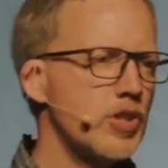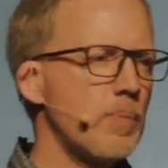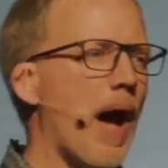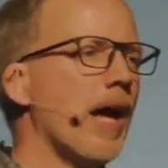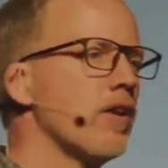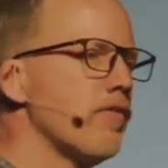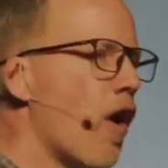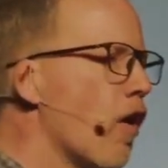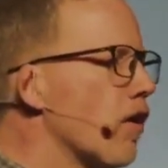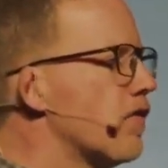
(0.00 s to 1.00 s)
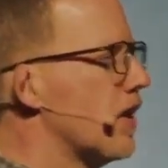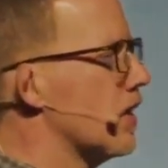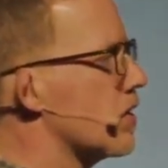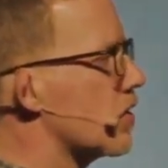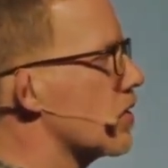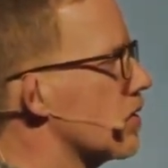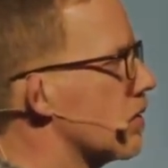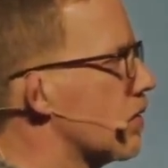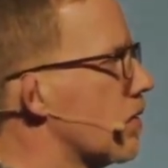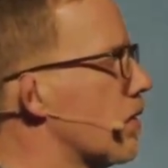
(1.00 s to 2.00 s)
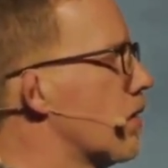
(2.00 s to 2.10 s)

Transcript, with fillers: In spite of all of this,